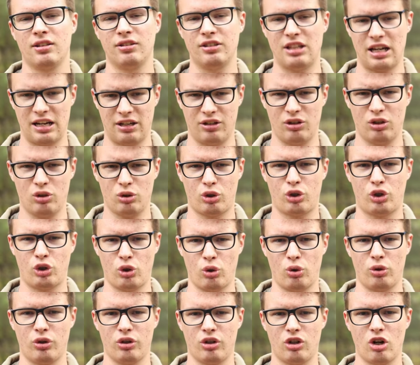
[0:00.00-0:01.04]
then you
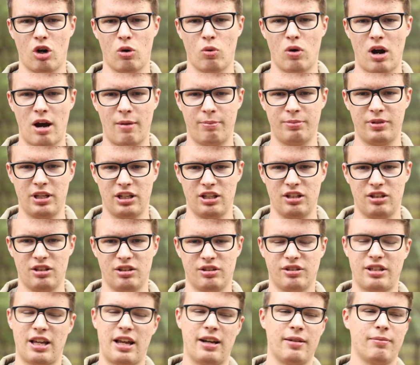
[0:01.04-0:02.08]
should go up
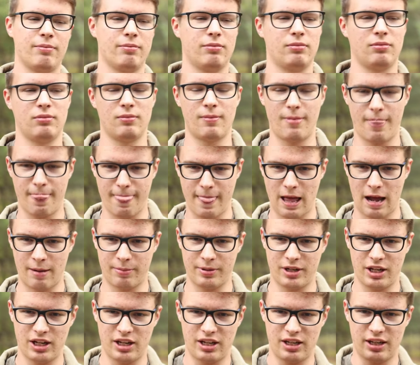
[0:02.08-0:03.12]
the 10,
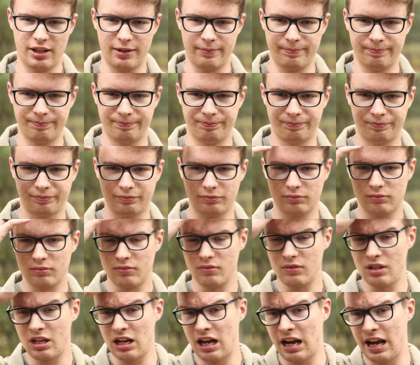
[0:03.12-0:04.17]
up the um, mm,
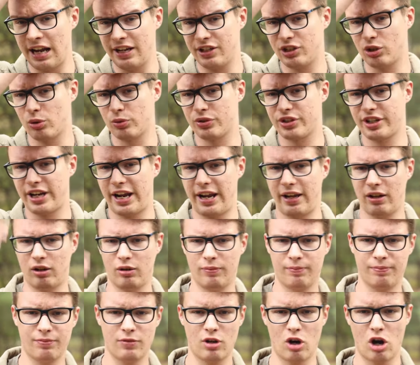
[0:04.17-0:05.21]
ISO
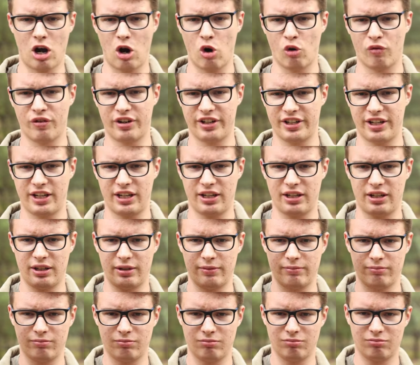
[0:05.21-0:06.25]
scale, over
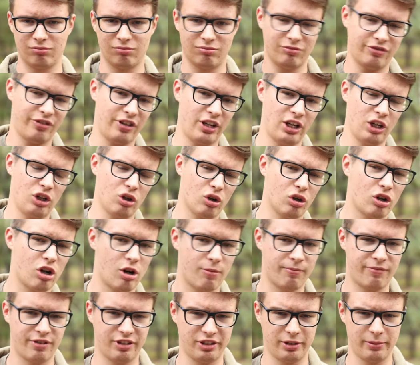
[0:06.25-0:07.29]
the thing you're
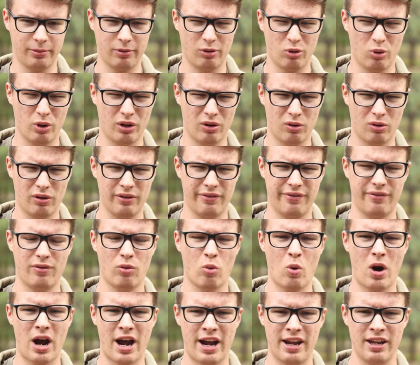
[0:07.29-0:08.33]
comfortable with.
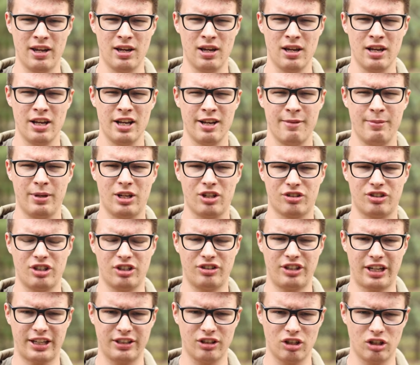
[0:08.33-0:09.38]
Why? Because the
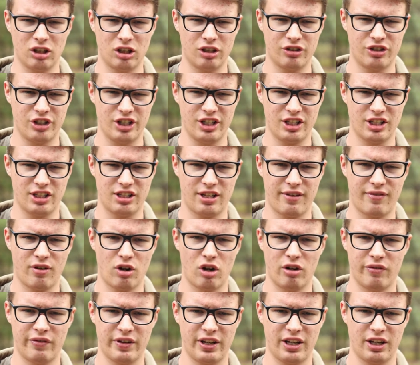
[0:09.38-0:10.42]
technology is
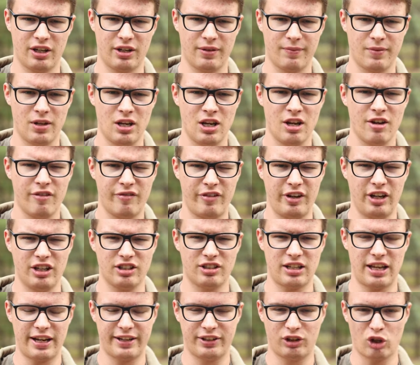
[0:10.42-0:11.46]
evolving.
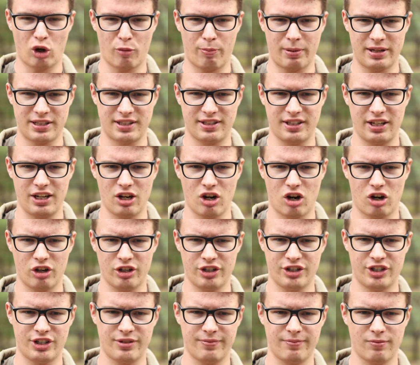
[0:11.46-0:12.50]
Things like Topaz
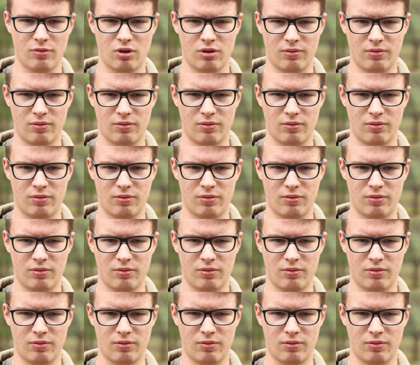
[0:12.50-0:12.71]
denoise,